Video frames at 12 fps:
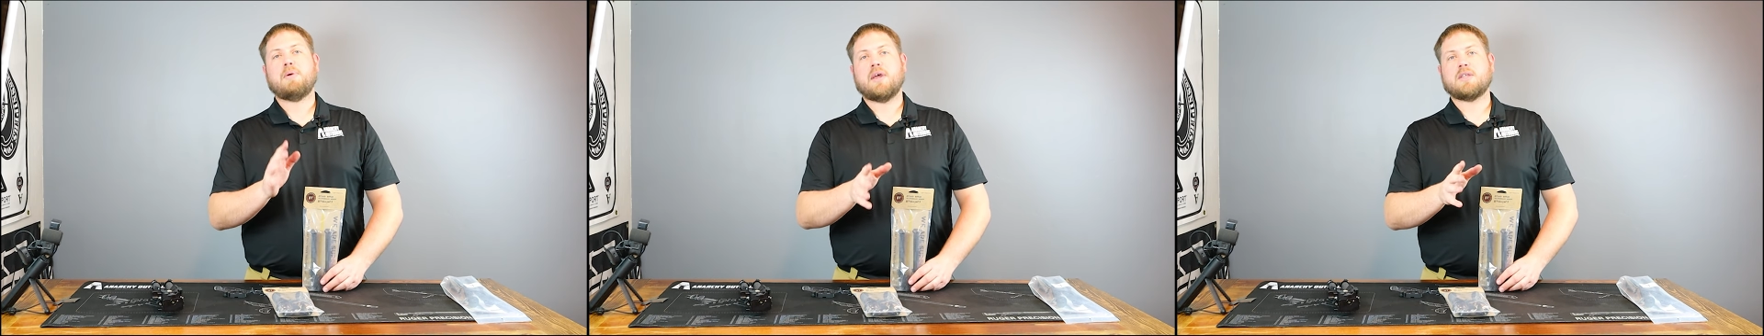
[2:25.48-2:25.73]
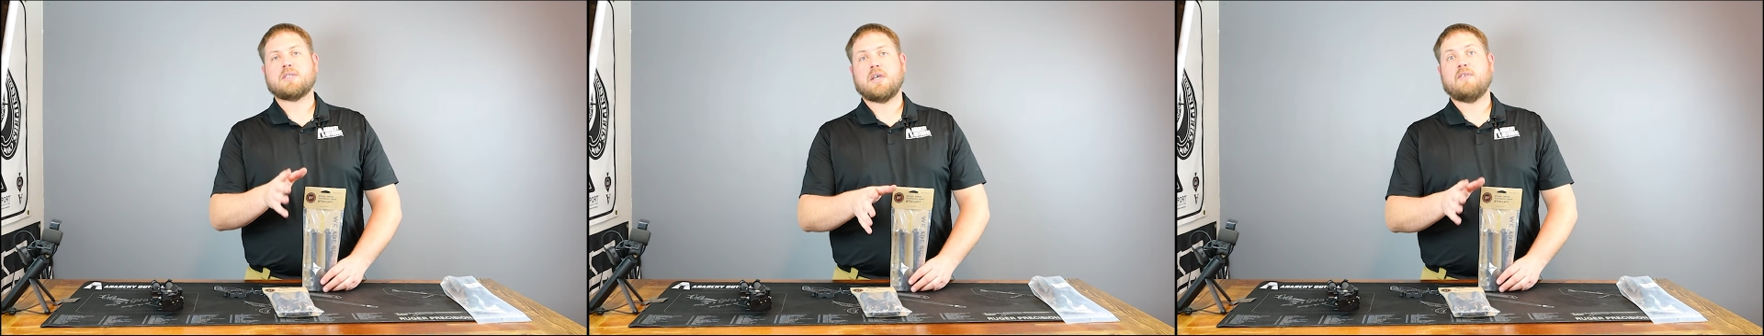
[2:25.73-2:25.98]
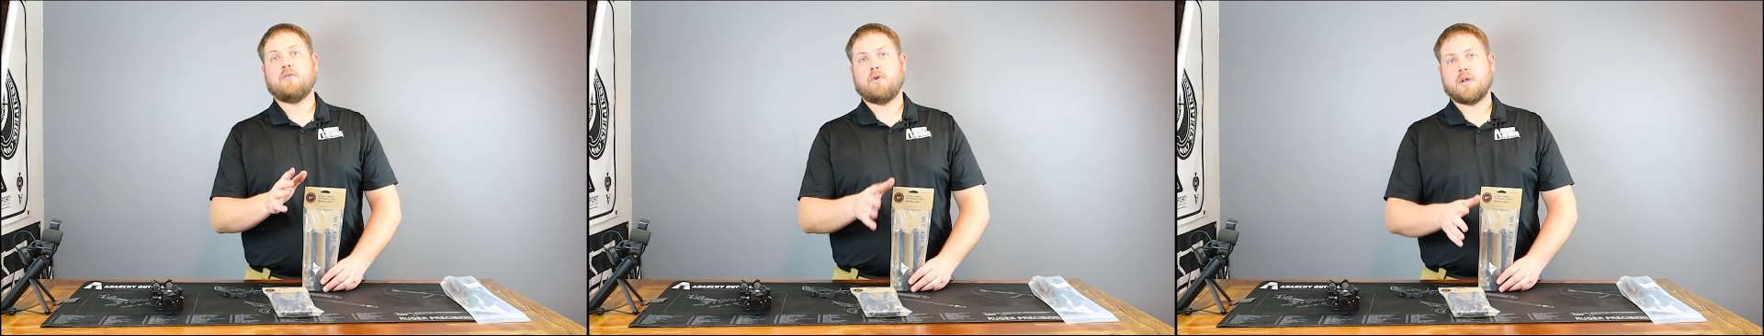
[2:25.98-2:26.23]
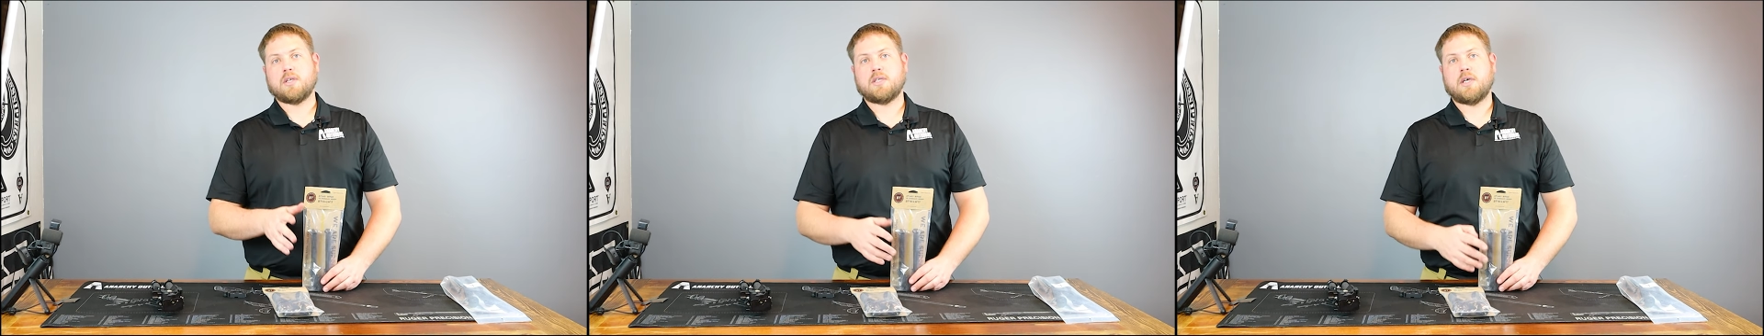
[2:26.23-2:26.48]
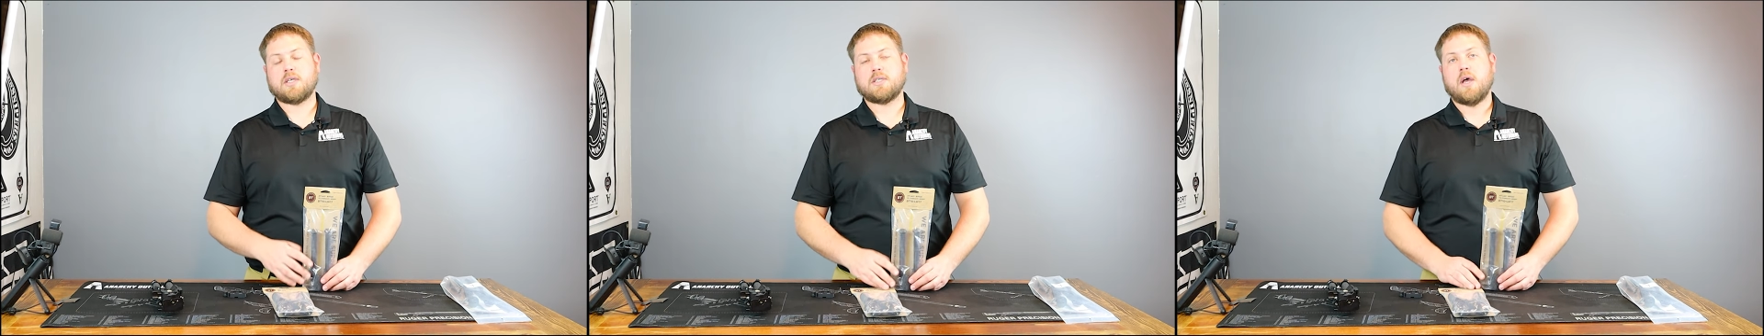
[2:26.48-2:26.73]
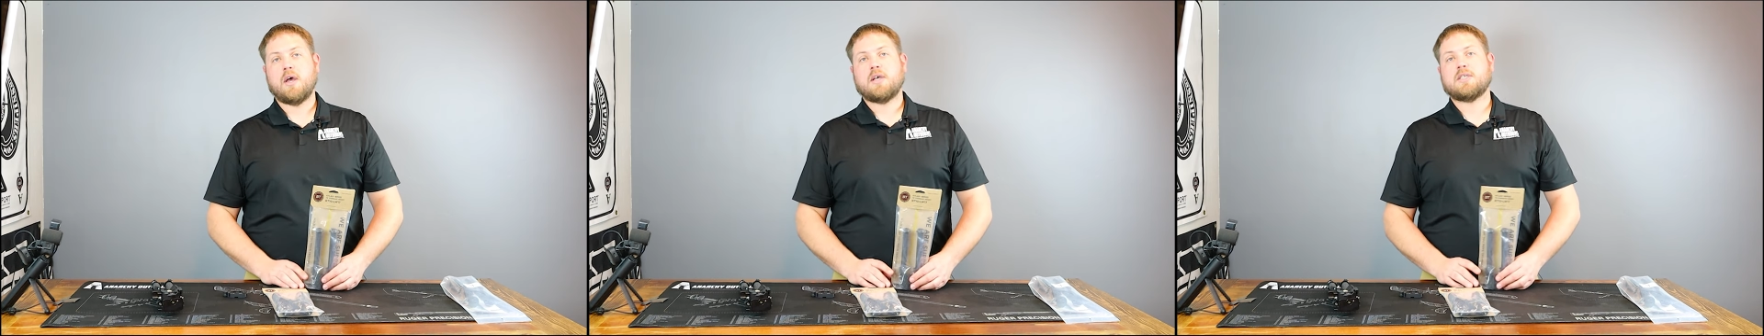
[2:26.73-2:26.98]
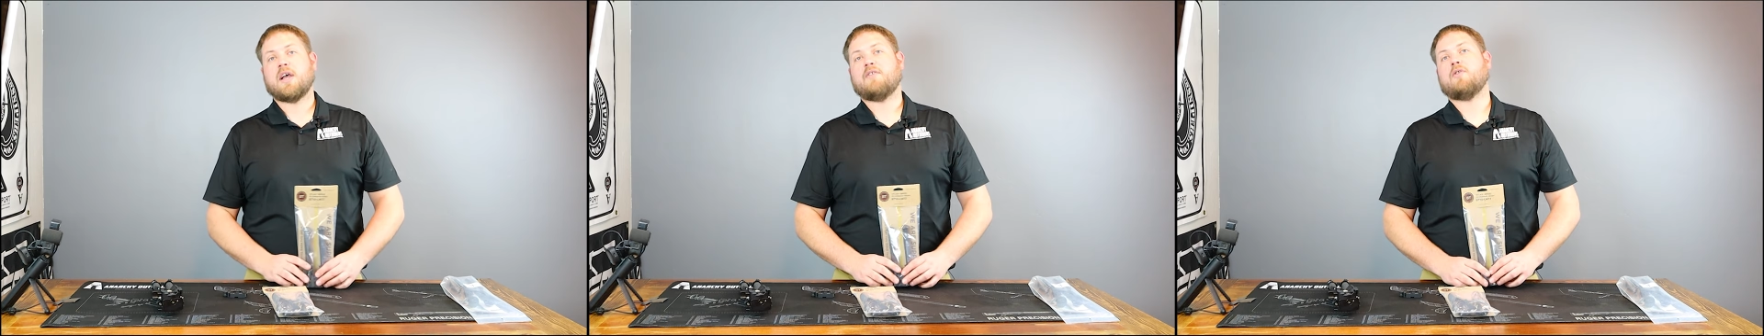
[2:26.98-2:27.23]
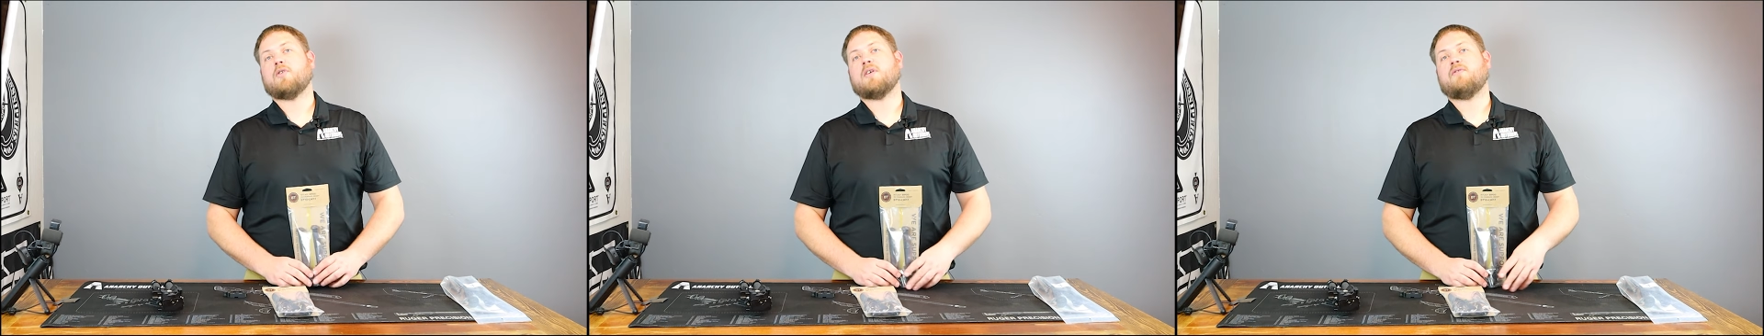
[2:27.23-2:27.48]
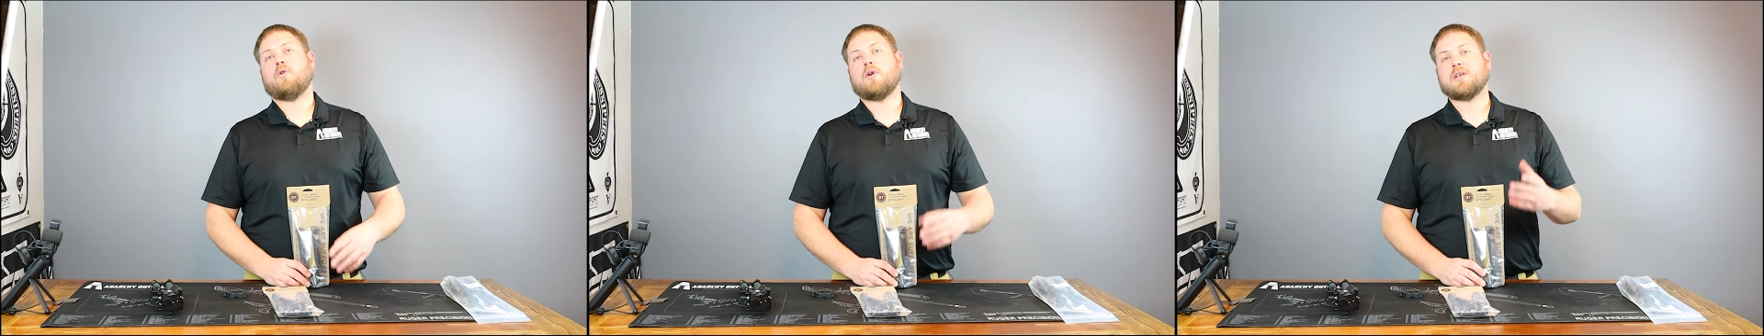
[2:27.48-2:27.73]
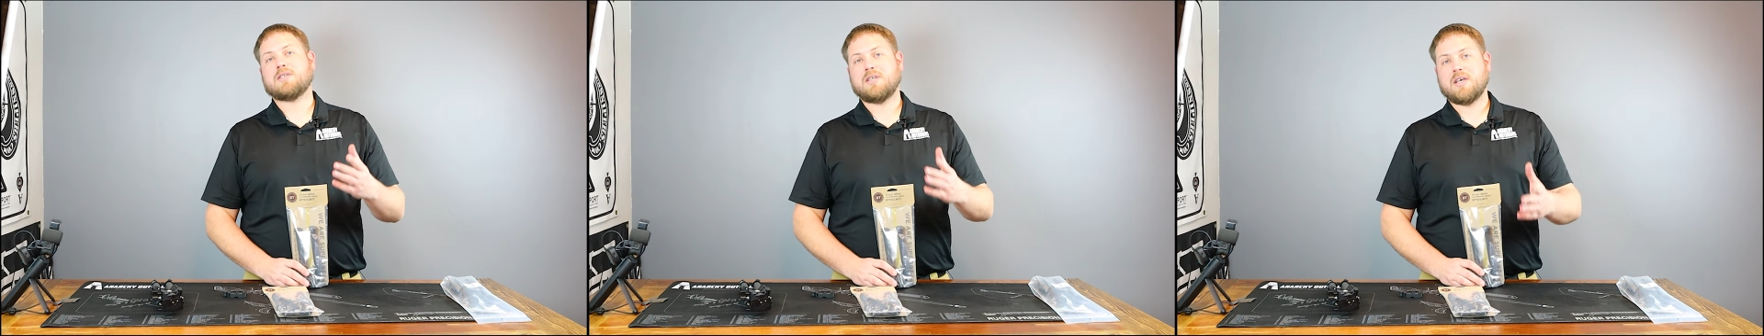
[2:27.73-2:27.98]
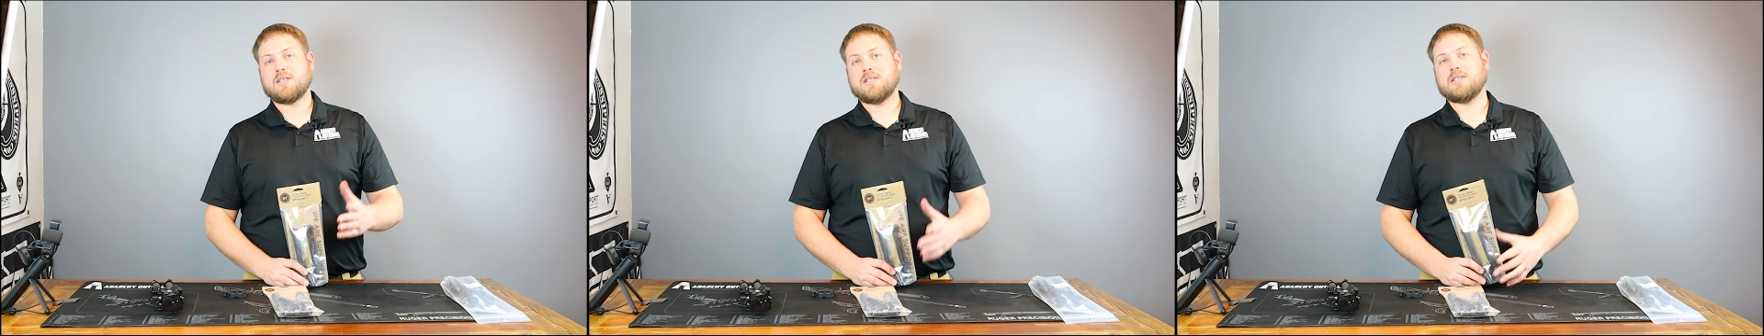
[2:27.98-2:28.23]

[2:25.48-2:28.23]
B&T 46, except for the 46